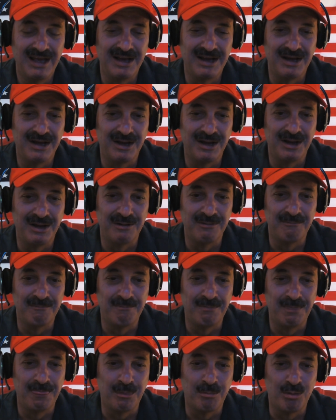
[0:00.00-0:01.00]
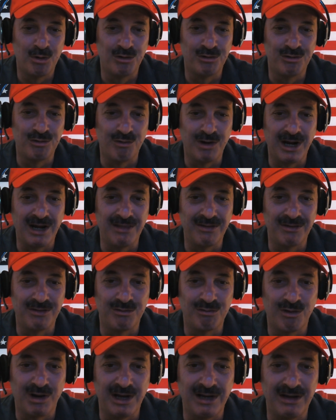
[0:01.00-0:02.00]
the person writing
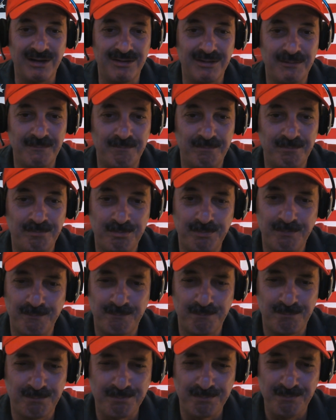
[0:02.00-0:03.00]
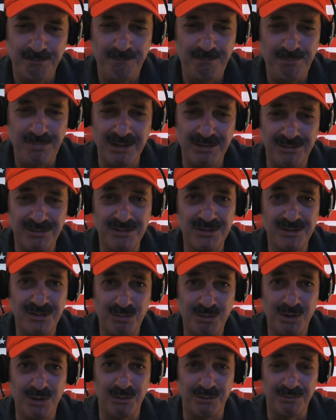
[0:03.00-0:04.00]
this writes, this is a
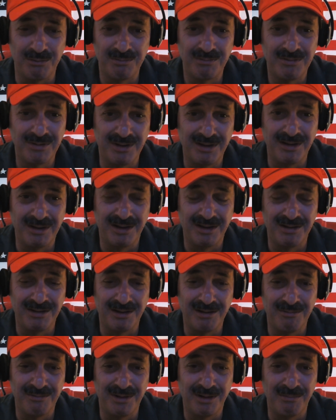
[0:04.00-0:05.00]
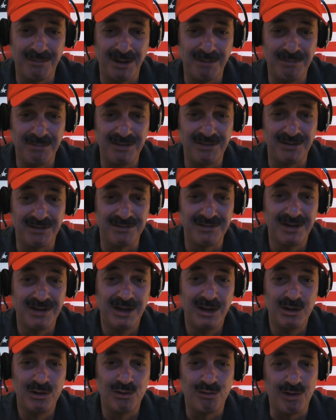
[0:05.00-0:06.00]
quote, I mean this.
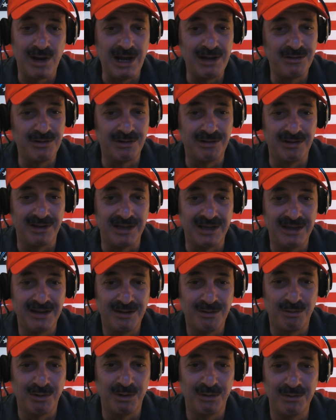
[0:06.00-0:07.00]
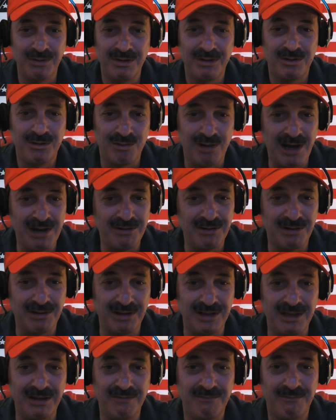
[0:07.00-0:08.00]
Tragically, quote,
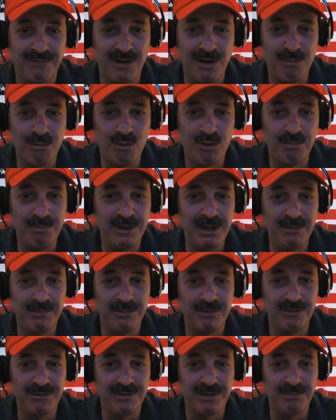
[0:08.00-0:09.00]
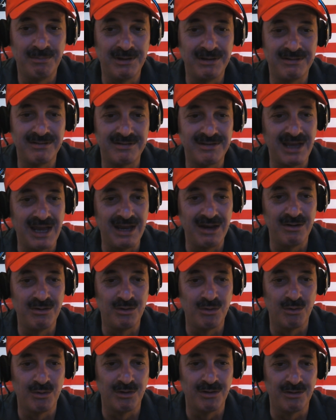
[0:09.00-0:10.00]
tragically, far more people simply stay
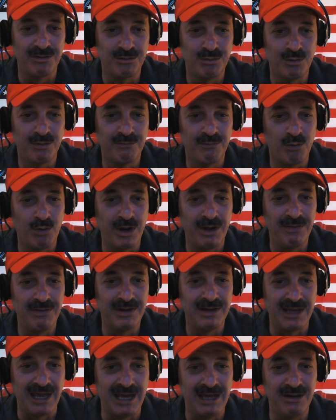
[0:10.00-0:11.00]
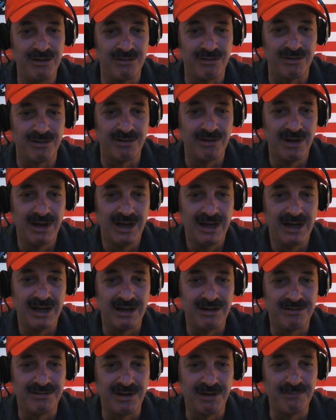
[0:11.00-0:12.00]
indoors to avoid the danger
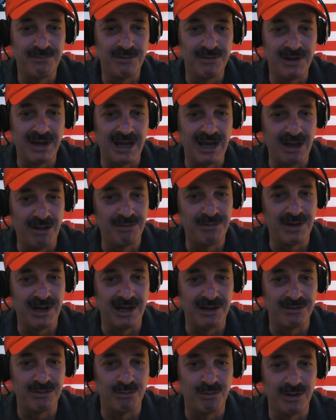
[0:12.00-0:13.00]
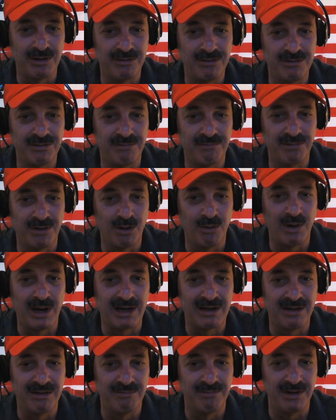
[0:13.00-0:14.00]
and suffer the health consequences of low
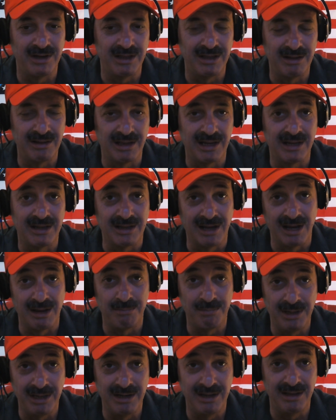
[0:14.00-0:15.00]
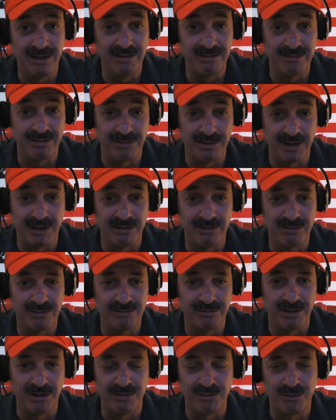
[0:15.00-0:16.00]
activity, like diabetes and things,
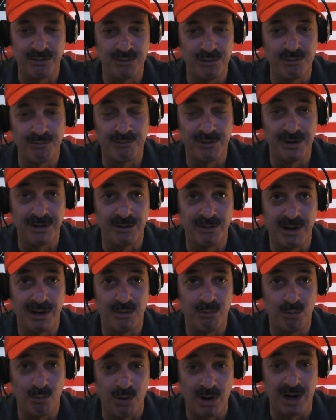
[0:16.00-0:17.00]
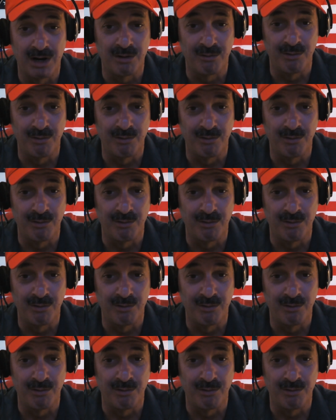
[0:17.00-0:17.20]
because they're too afraid to go out and walk